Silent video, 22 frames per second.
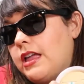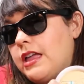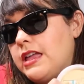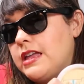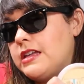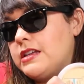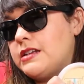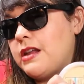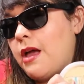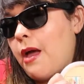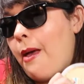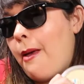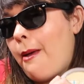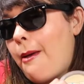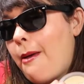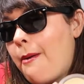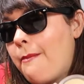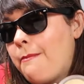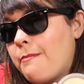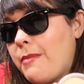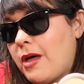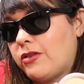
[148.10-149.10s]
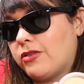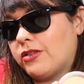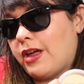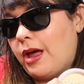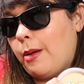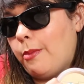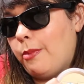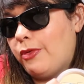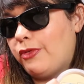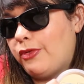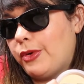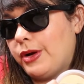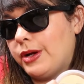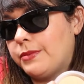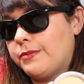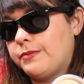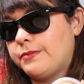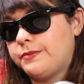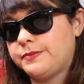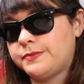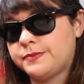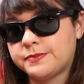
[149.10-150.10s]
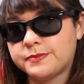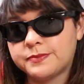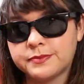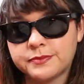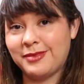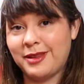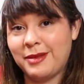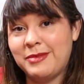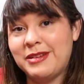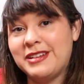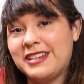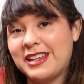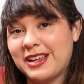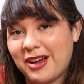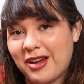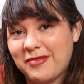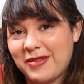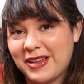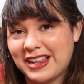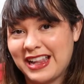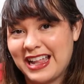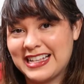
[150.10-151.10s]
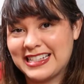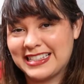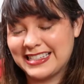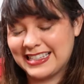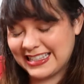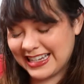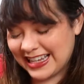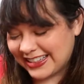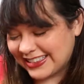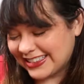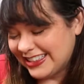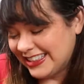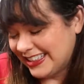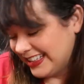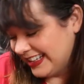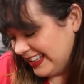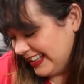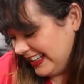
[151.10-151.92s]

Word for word: in melt cup form. I'm gonna take off my glasses now.